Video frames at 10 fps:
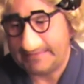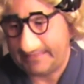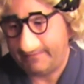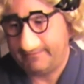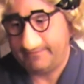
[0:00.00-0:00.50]

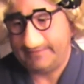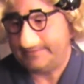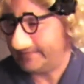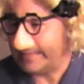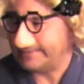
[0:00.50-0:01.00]
cousin.
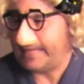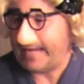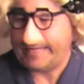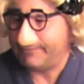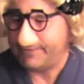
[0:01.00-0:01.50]
His
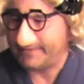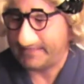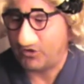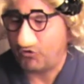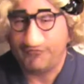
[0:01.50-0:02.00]
cousin had
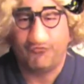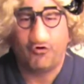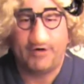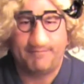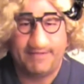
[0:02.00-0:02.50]
everything
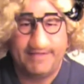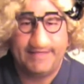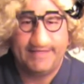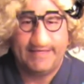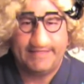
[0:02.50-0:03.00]
going for
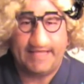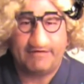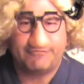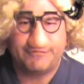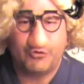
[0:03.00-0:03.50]
him.
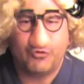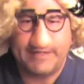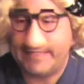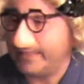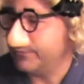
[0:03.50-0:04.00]
That
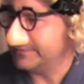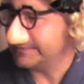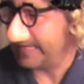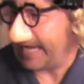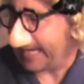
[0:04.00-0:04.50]
Floyd, he
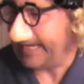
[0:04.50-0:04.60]
was